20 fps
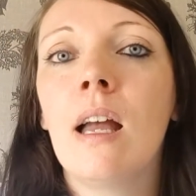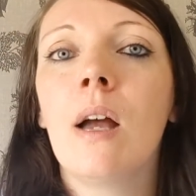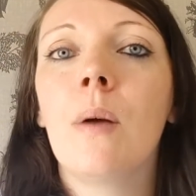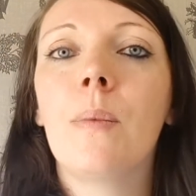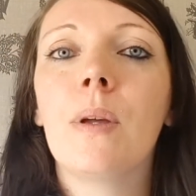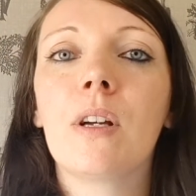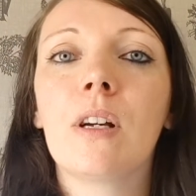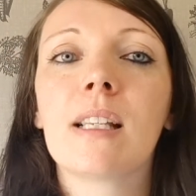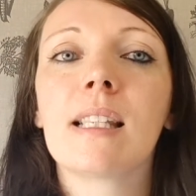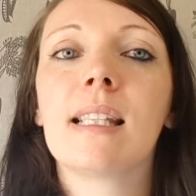
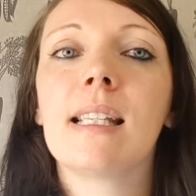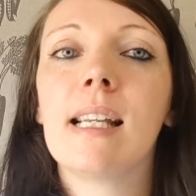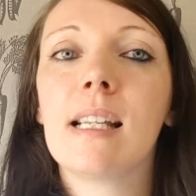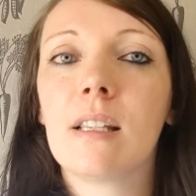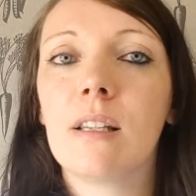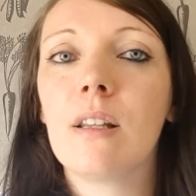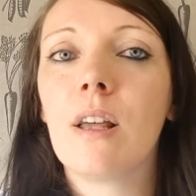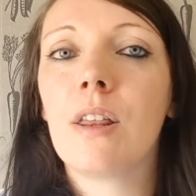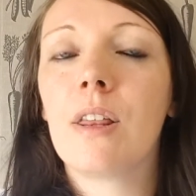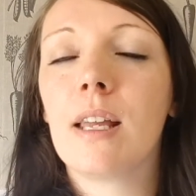because
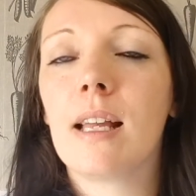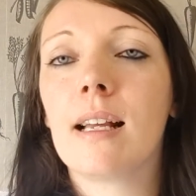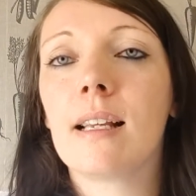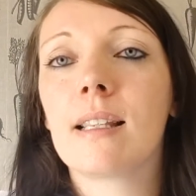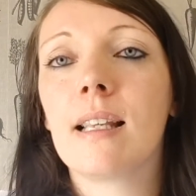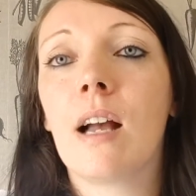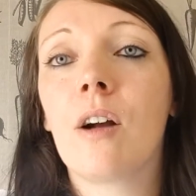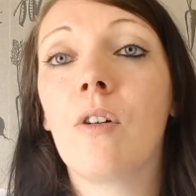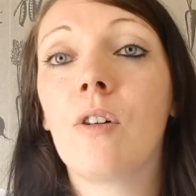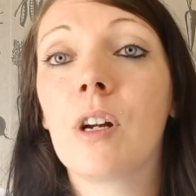these are the things
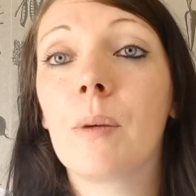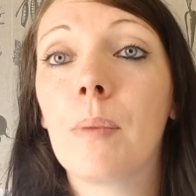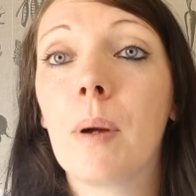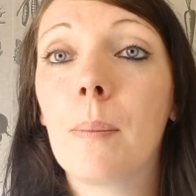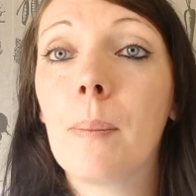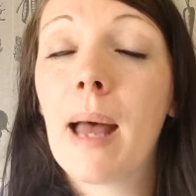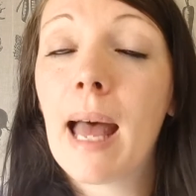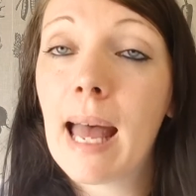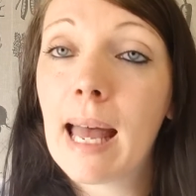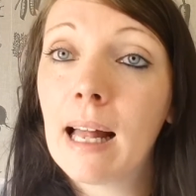that are going to
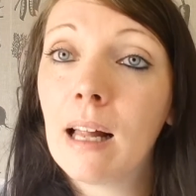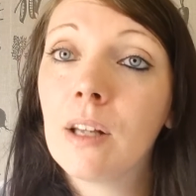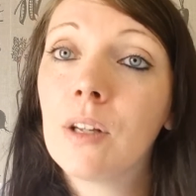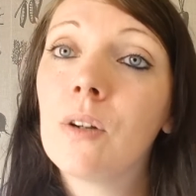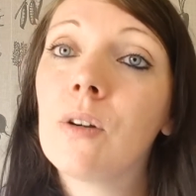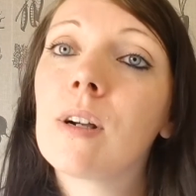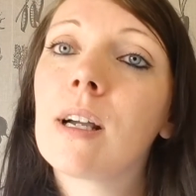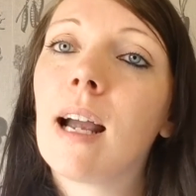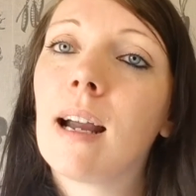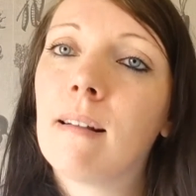propel
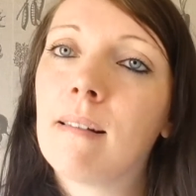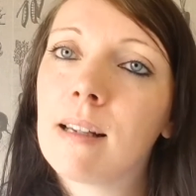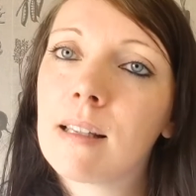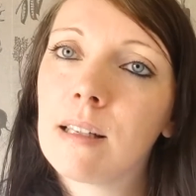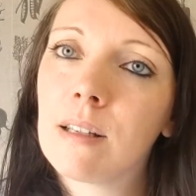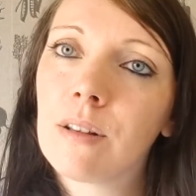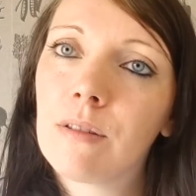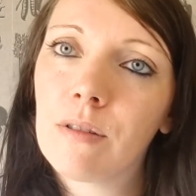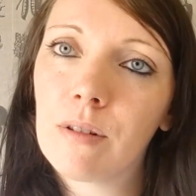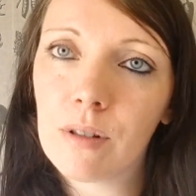your
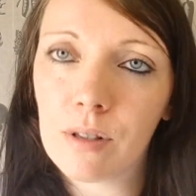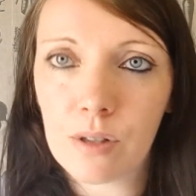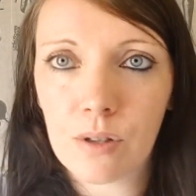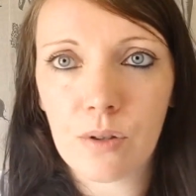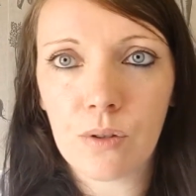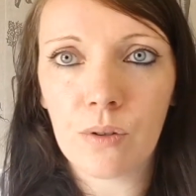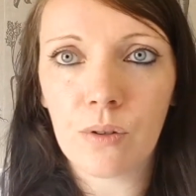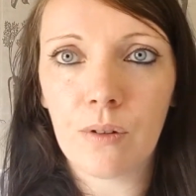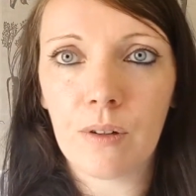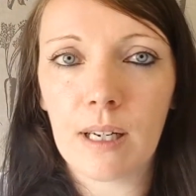character through the
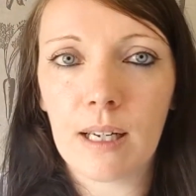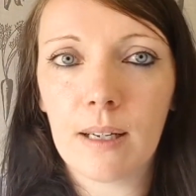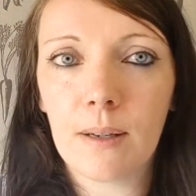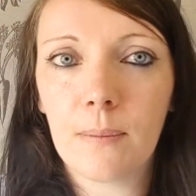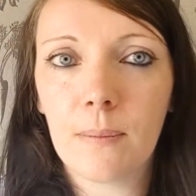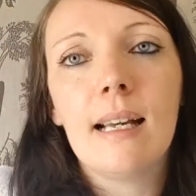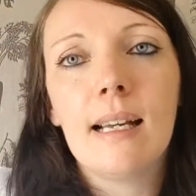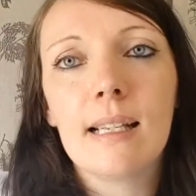story.